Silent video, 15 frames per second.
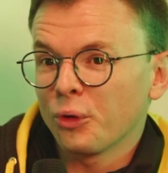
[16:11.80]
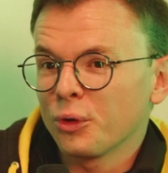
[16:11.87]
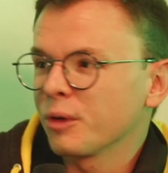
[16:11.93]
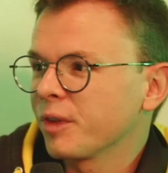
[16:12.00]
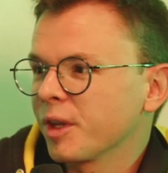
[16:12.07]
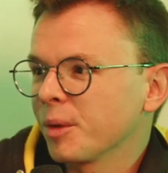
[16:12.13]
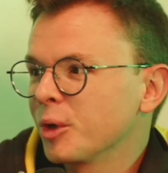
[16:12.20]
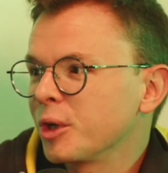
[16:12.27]
of
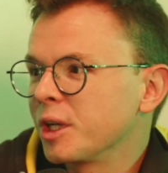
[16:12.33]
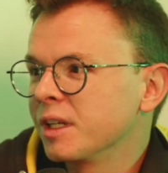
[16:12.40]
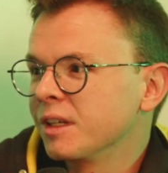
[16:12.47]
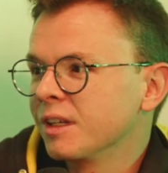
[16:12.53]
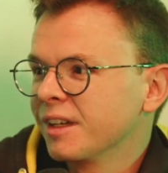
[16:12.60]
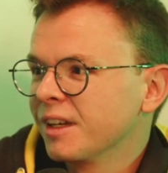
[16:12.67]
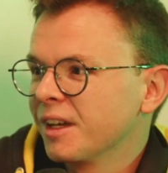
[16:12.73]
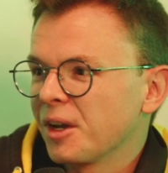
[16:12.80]
their money
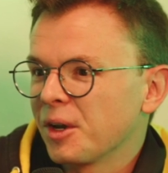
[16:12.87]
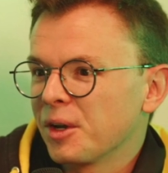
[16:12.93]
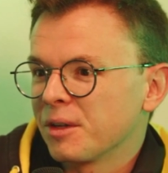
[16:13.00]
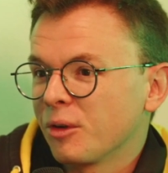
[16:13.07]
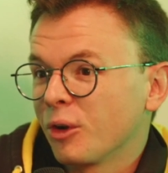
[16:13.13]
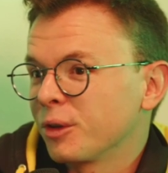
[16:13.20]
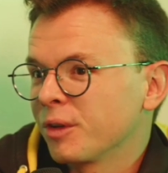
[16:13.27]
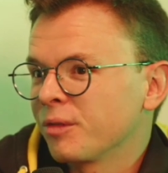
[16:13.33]

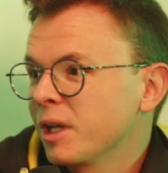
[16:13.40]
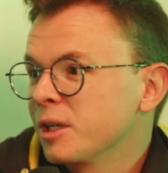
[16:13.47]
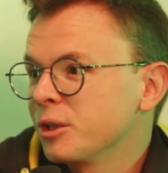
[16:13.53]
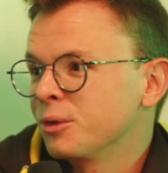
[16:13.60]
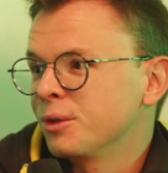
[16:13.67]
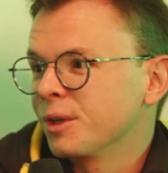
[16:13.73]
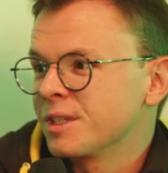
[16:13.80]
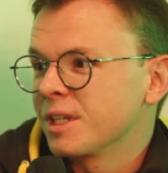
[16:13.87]
or the value
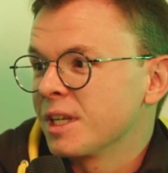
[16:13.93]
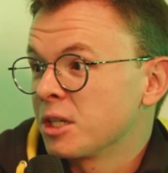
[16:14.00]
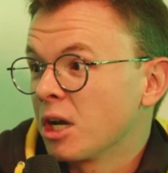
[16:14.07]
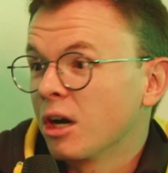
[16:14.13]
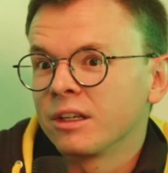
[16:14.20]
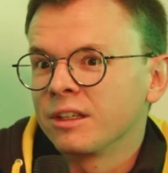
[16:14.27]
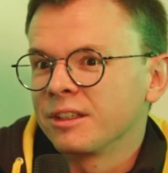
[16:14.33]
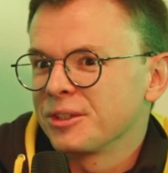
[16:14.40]
is
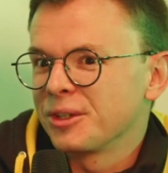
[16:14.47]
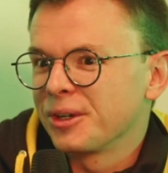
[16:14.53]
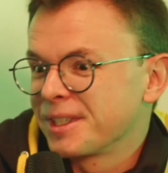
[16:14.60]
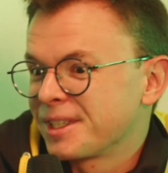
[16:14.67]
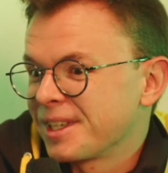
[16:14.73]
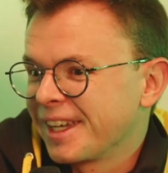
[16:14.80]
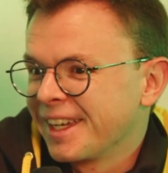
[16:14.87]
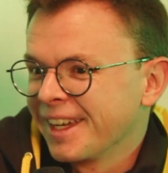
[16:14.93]
gone. You know, it's
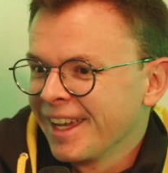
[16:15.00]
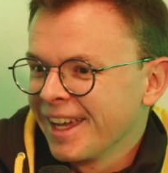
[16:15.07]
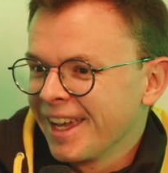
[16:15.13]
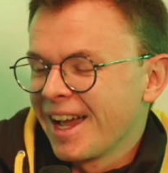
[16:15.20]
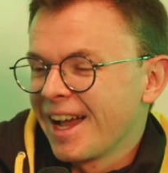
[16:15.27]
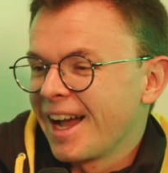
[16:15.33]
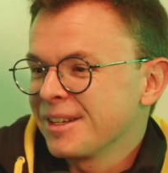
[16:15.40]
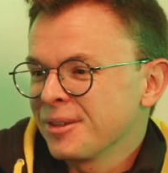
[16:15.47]
like
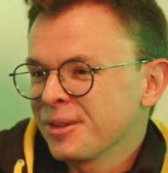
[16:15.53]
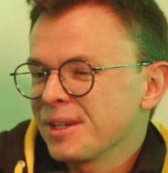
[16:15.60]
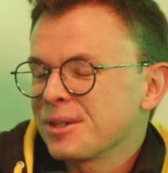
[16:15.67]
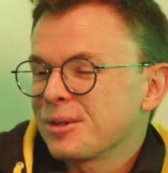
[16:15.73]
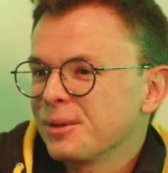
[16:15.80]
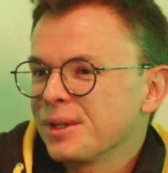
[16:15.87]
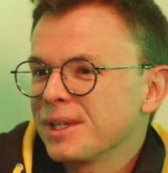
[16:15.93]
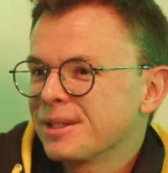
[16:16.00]
I don't think
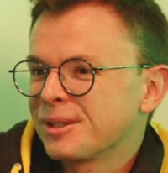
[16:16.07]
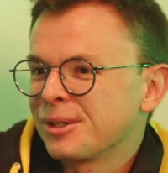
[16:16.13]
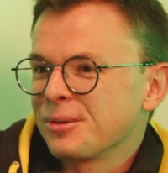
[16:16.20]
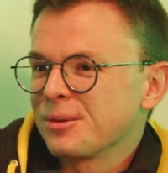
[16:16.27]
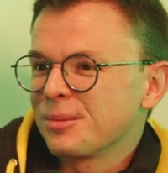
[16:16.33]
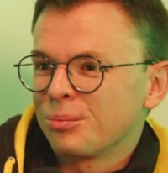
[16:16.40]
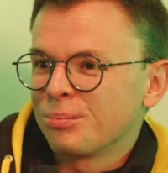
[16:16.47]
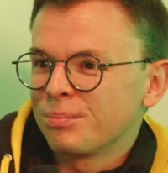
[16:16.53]
you need
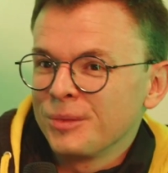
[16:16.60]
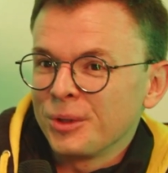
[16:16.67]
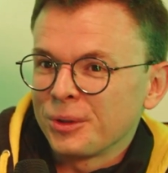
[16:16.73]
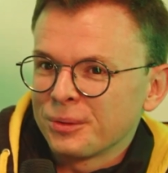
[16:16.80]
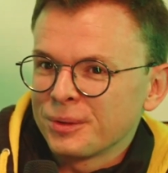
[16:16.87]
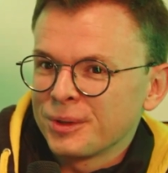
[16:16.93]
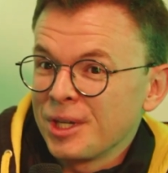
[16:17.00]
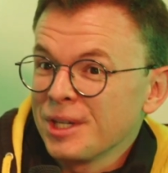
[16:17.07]
to, you know,
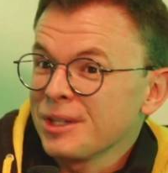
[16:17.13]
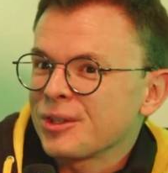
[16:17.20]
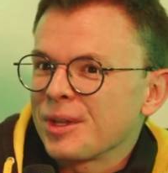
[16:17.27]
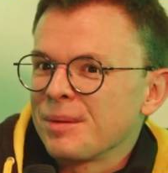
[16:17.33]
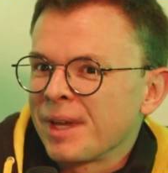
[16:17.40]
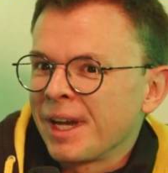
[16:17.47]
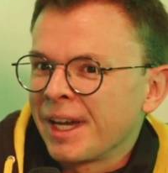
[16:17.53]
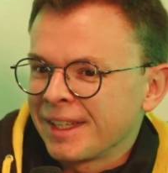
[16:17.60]
teach
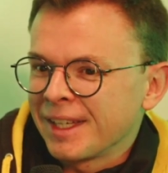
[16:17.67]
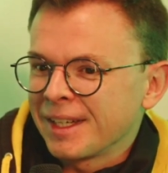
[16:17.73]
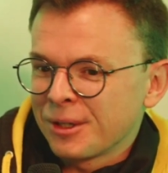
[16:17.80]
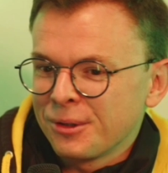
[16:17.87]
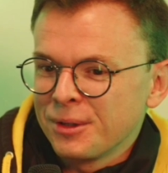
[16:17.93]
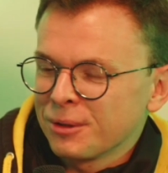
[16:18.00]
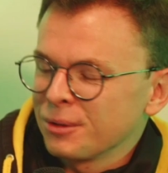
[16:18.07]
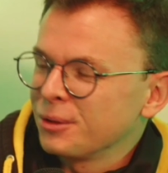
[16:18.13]
them that. They are
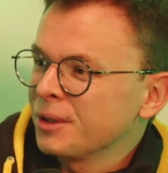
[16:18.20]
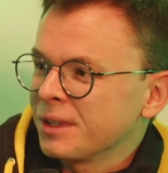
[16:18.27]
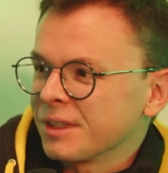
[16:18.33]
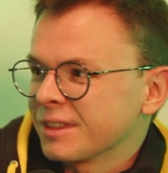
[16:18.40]
going to notice.